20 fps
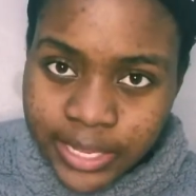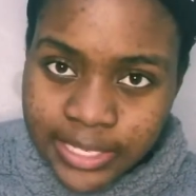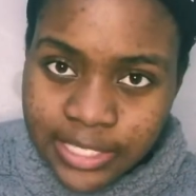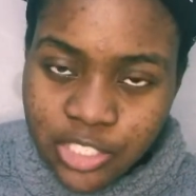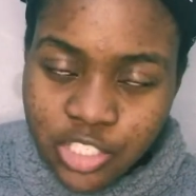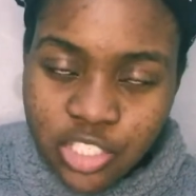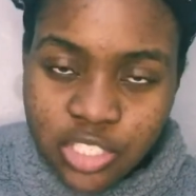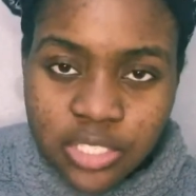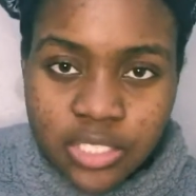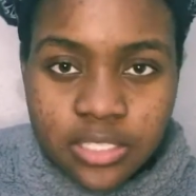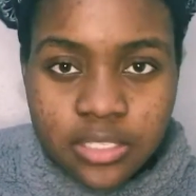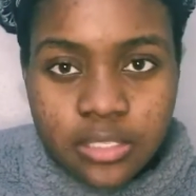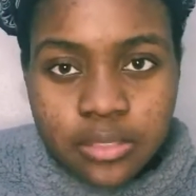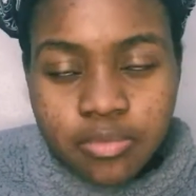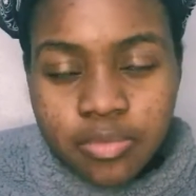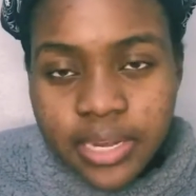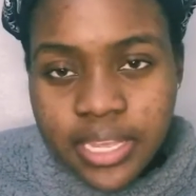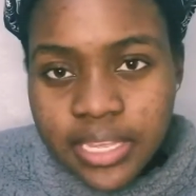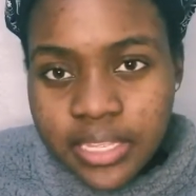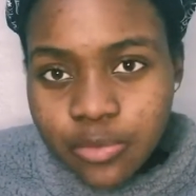Just
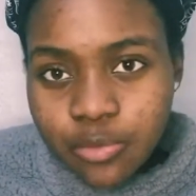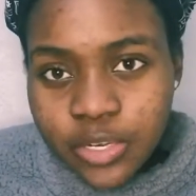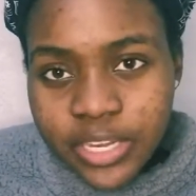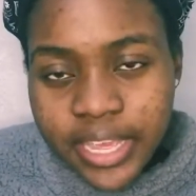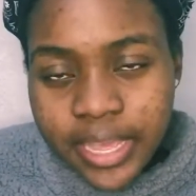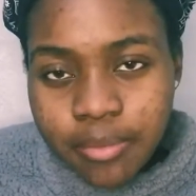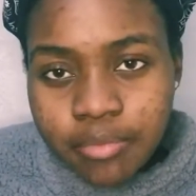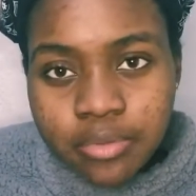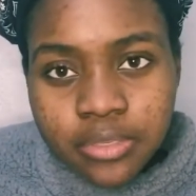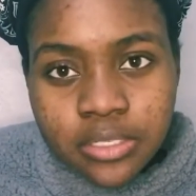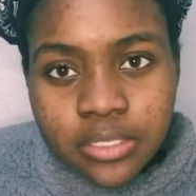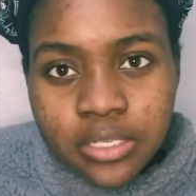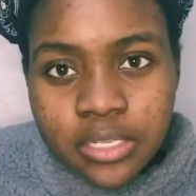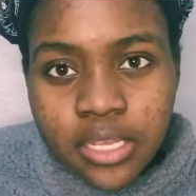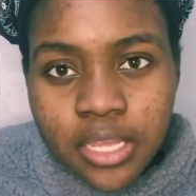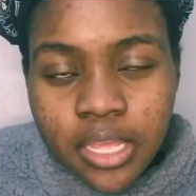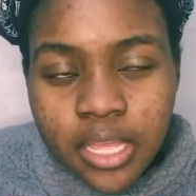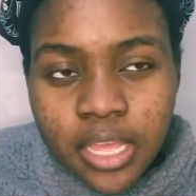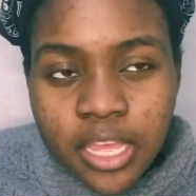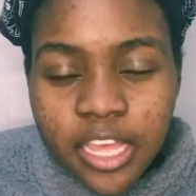explain what happened
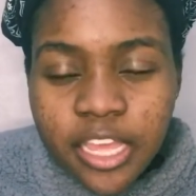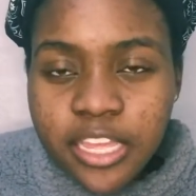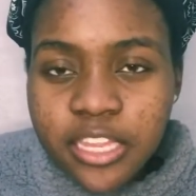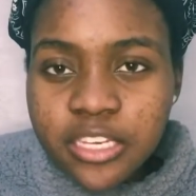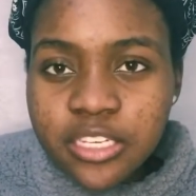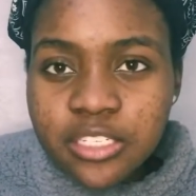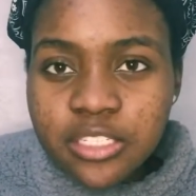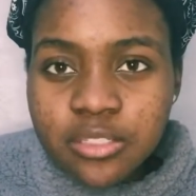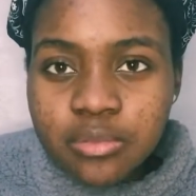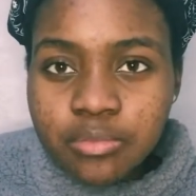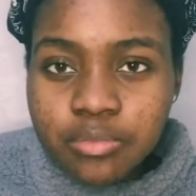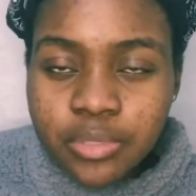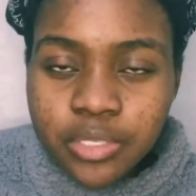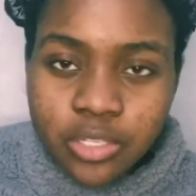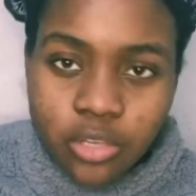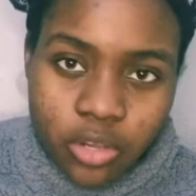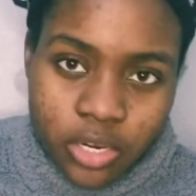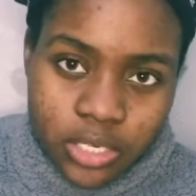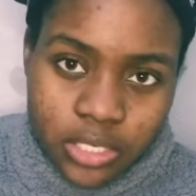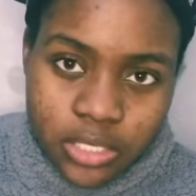and be
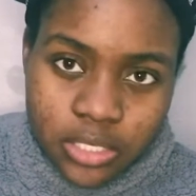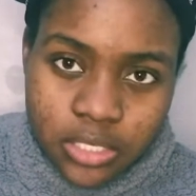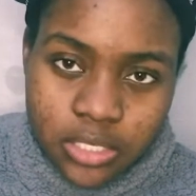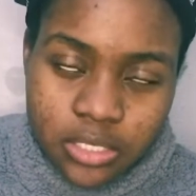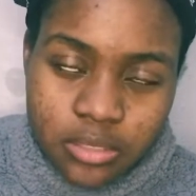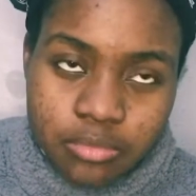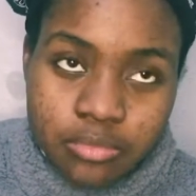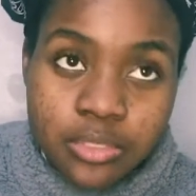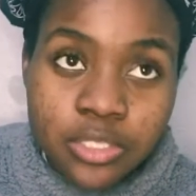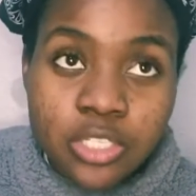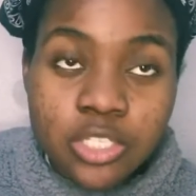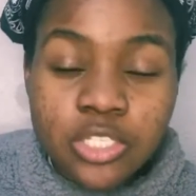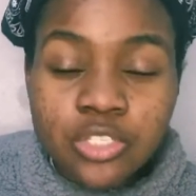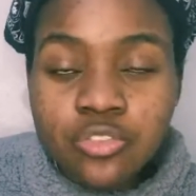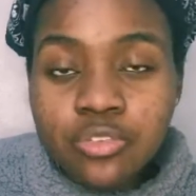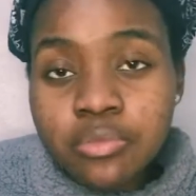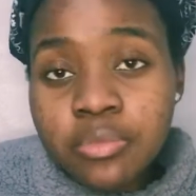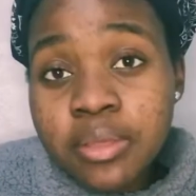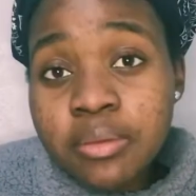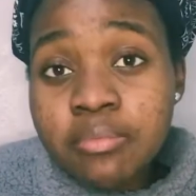honest, because
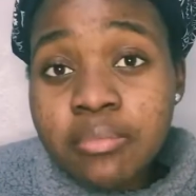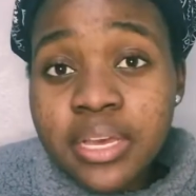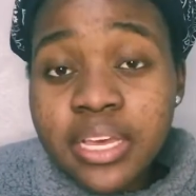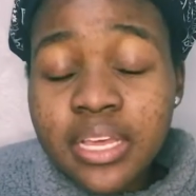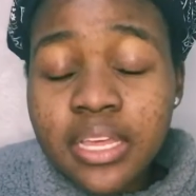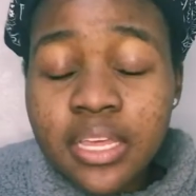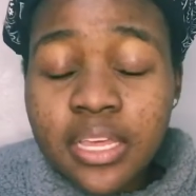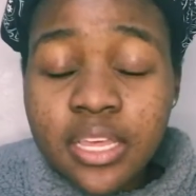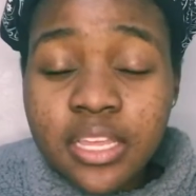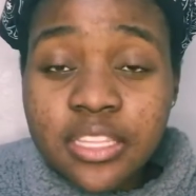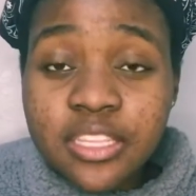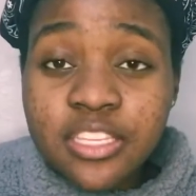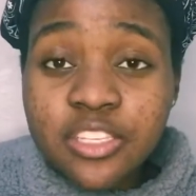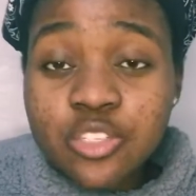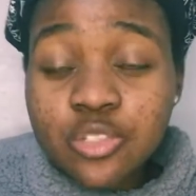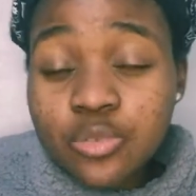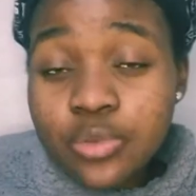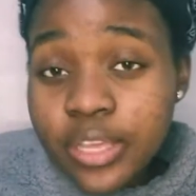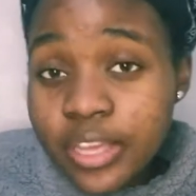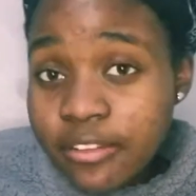remember, they
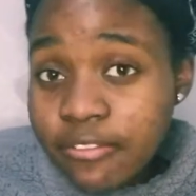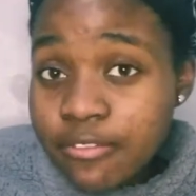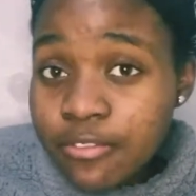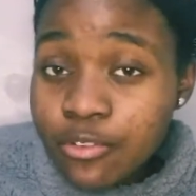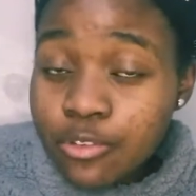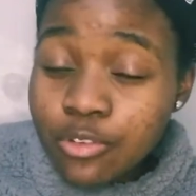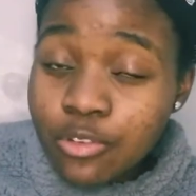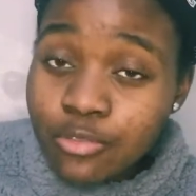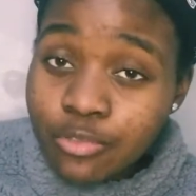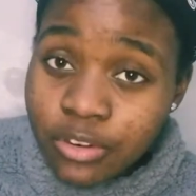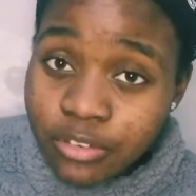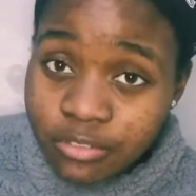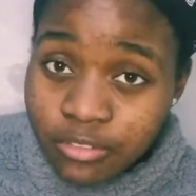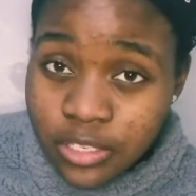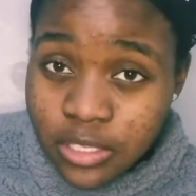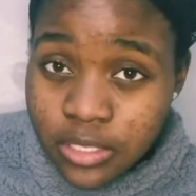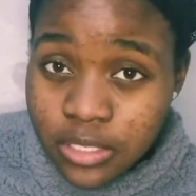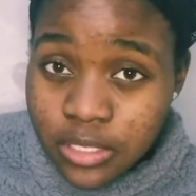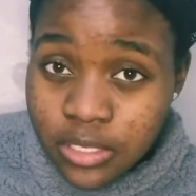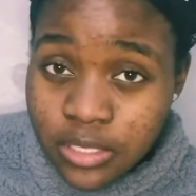do have your
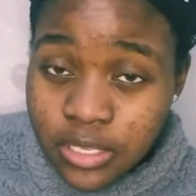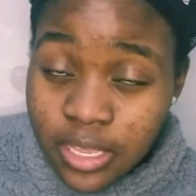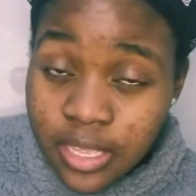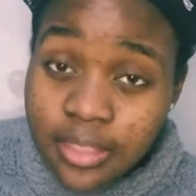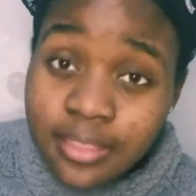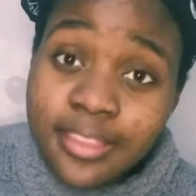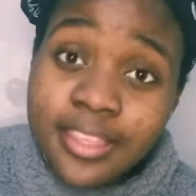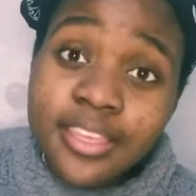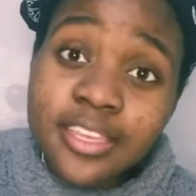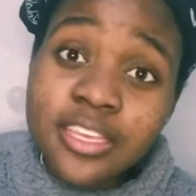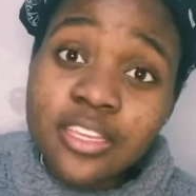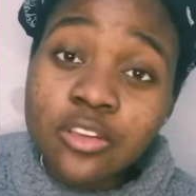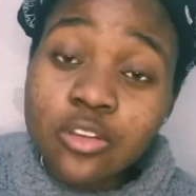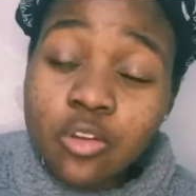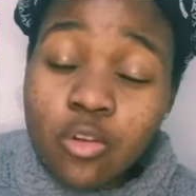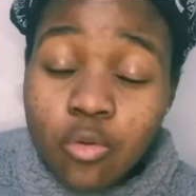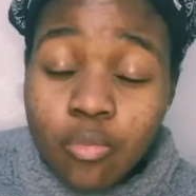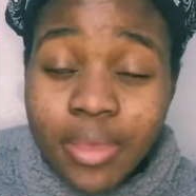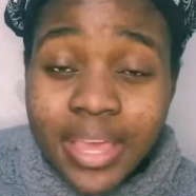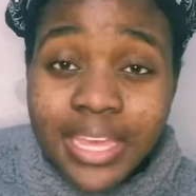references and they can go
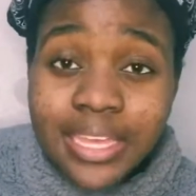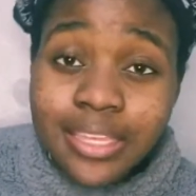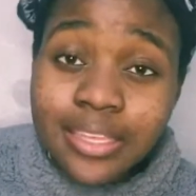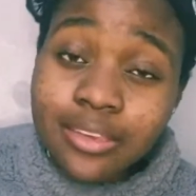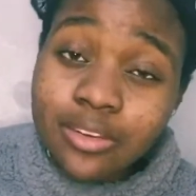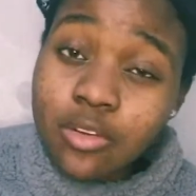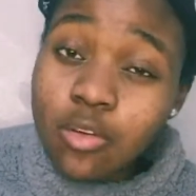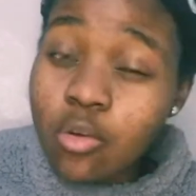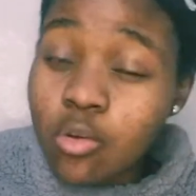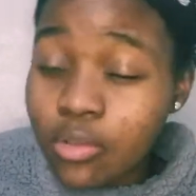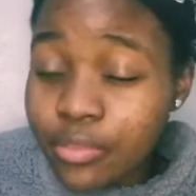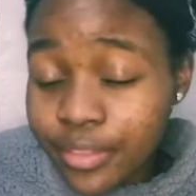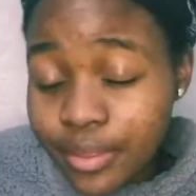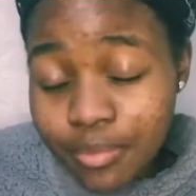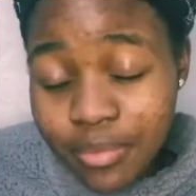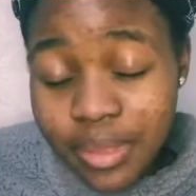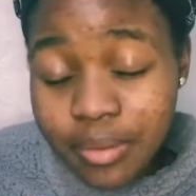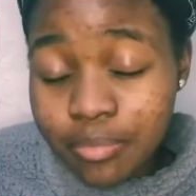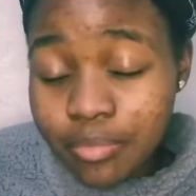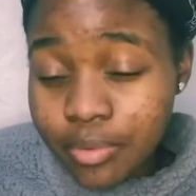back and call them
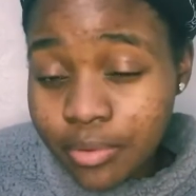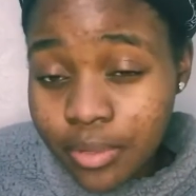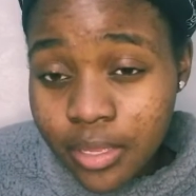up.